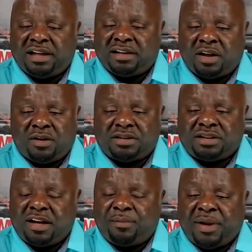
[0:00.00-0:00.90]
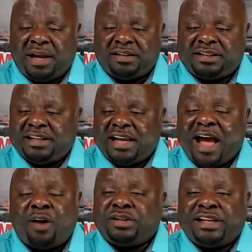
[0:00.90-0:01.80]
as long as they're paid, see, the
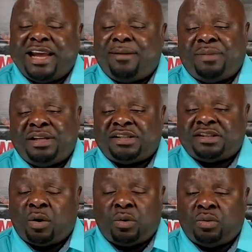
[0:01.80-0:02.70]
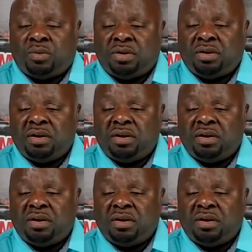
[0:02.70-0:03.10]
house can't be sold